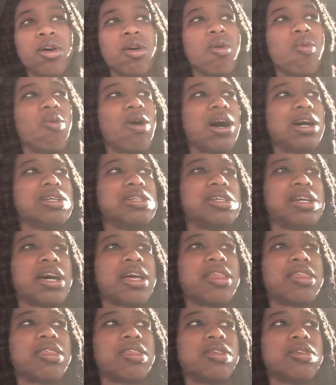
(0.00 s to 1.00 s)
Why is that
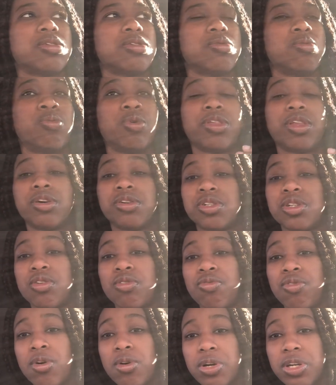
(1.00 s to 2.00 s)
what they're so
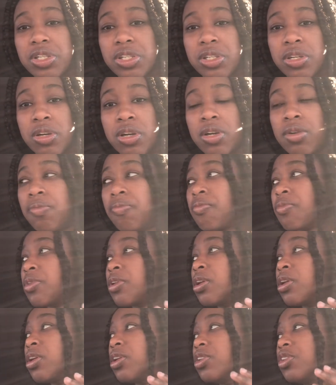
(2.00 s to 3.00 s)
focused on.
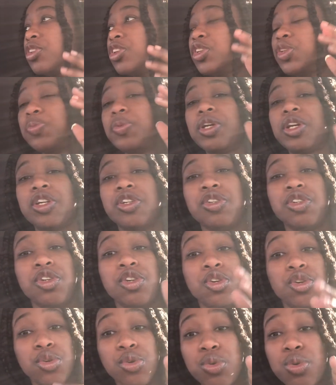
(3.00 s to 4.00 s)
Just because
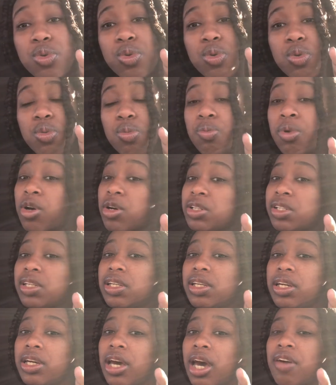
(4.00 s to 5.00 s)
you
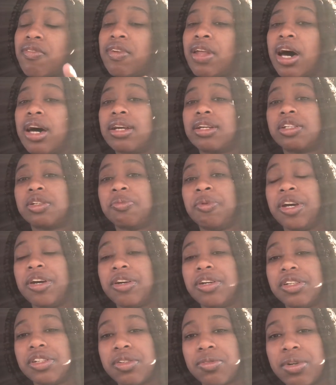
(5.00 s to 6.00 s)
personally have not
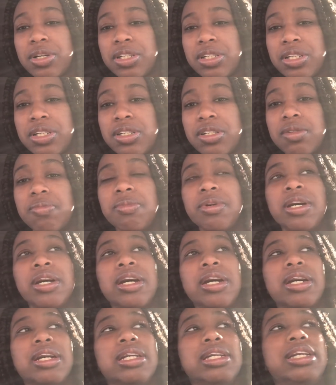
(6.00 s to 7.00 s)
experienced racism
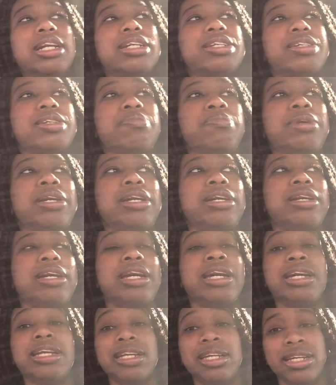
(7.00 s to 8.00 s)
doesn't mean
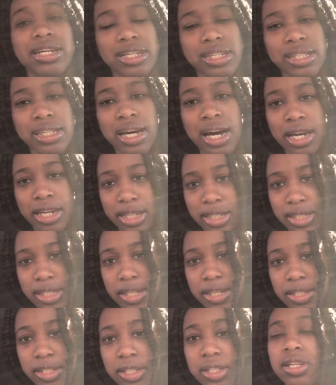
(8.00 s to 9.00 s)
it does not
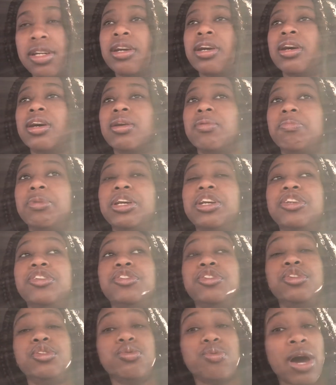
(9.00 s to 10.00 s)
exist. Because
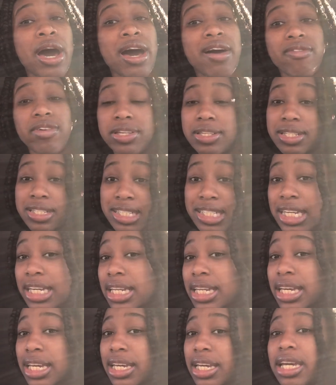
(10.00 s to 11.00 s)
you haven't
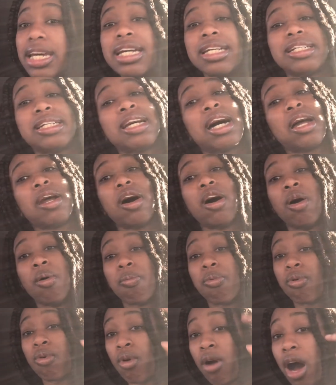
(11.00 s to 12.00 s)
seen it, it's not a
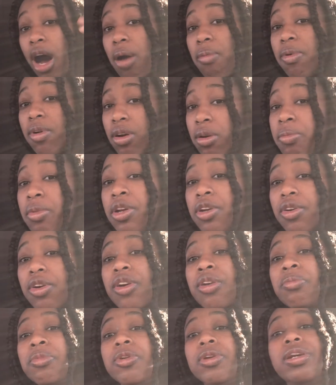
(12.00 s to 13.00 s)
problem in your
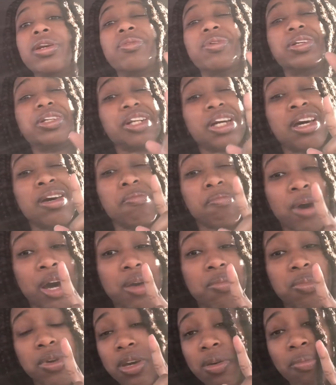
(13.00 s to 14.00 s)
community, which it
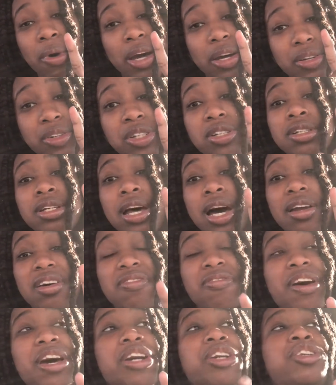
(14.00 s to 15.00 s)
might be, it might just not
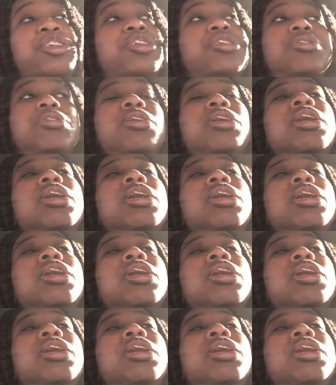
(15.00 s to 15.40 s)
affect you,